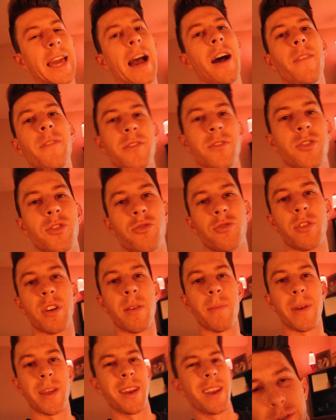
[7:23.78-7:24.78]
Calvin's
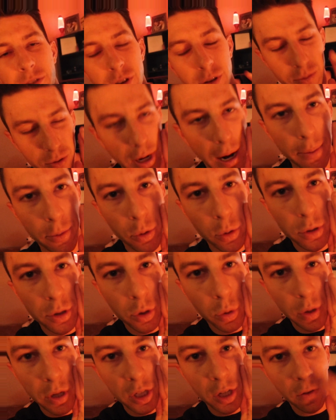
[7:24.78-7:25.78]
streaming. Subscribe to his
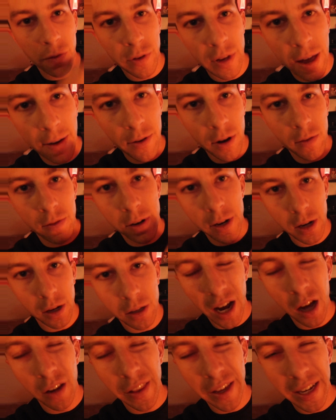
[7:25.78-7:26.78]
Twitch if you haven't already.
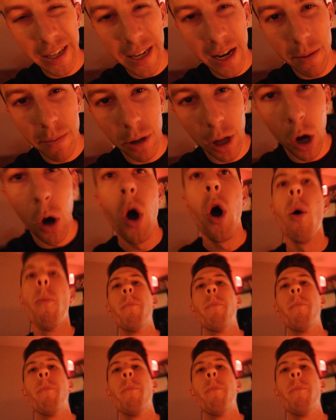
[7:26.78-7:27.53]
I'll link it down below.